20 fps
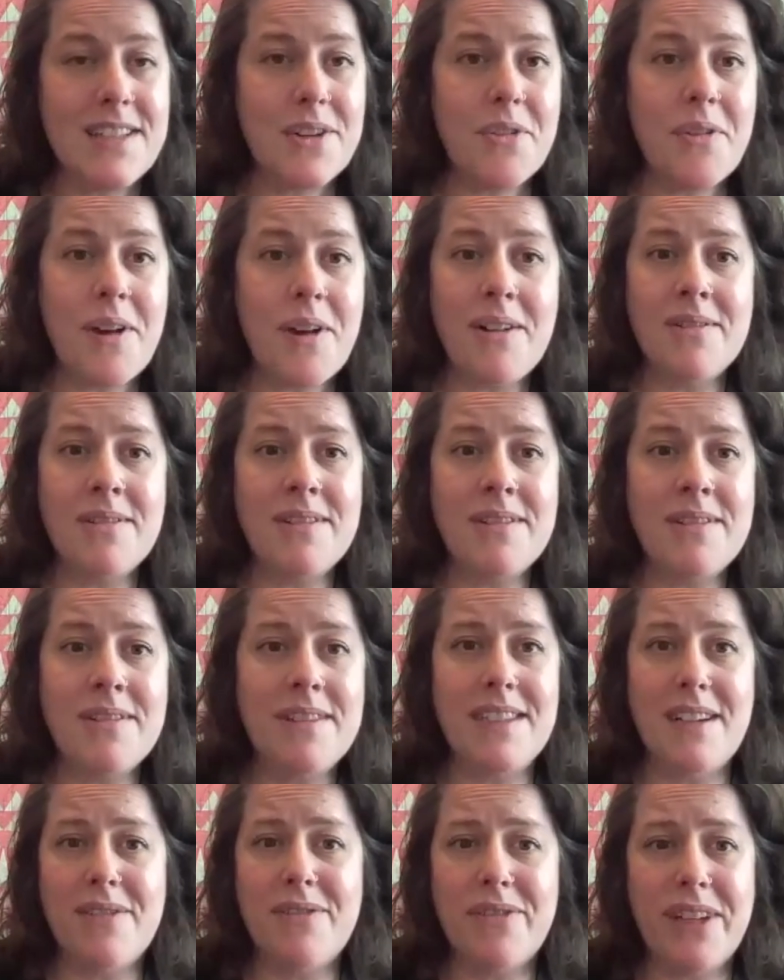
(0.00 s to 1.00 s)
It's around
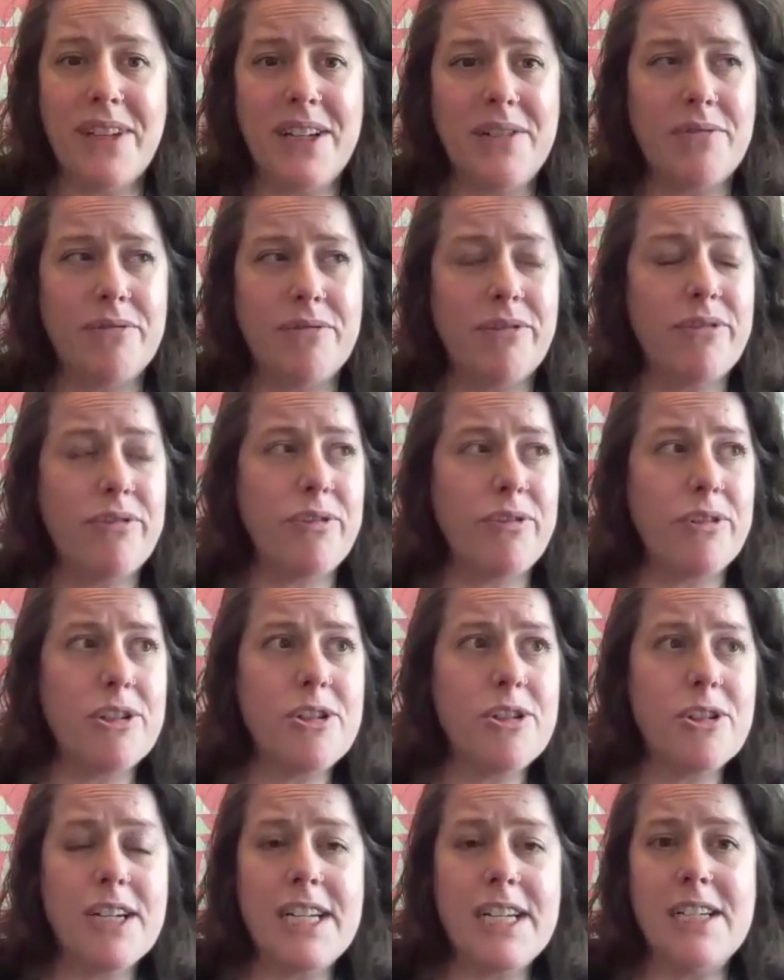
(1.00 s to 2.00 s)
stuff like
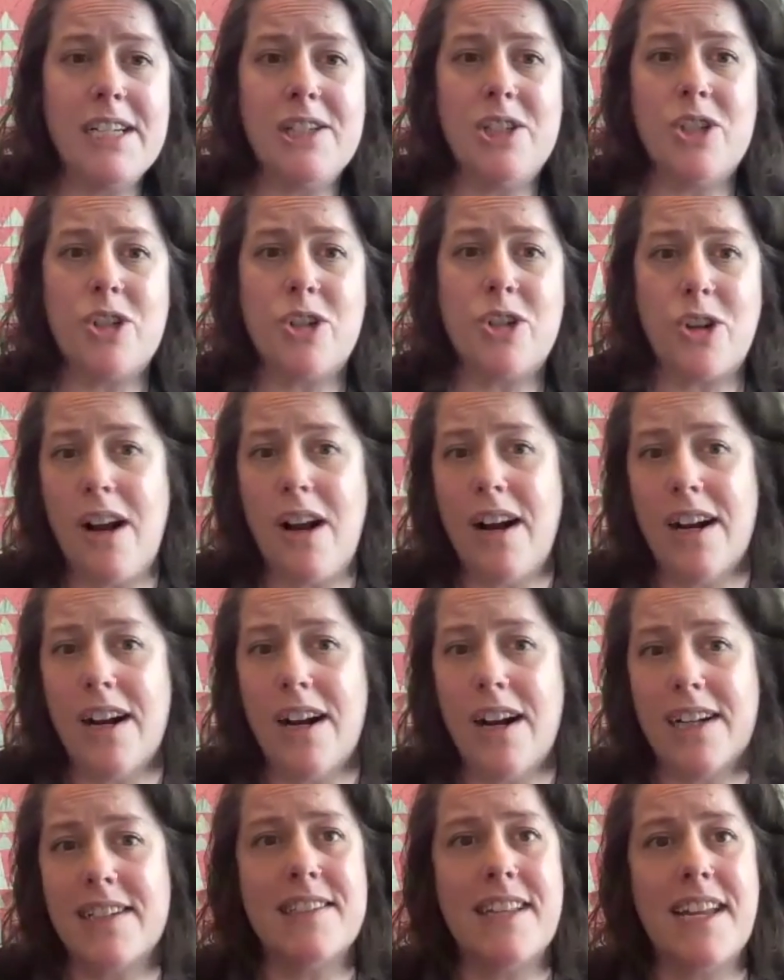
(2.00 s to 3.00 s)
refrigerated
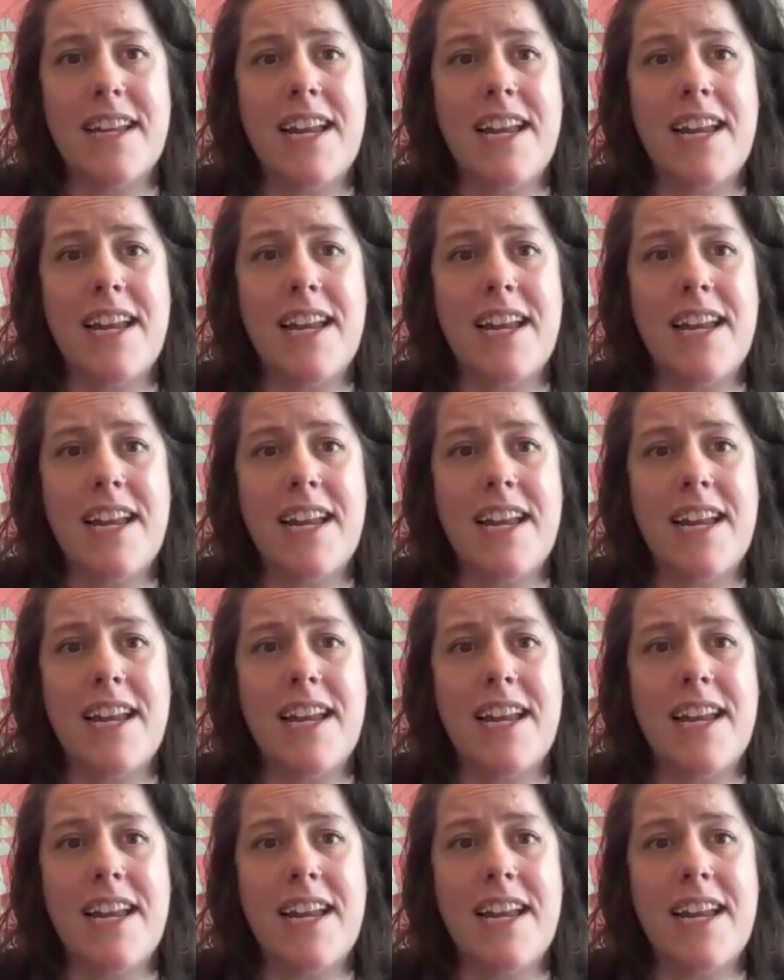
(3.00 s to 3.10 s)
trucks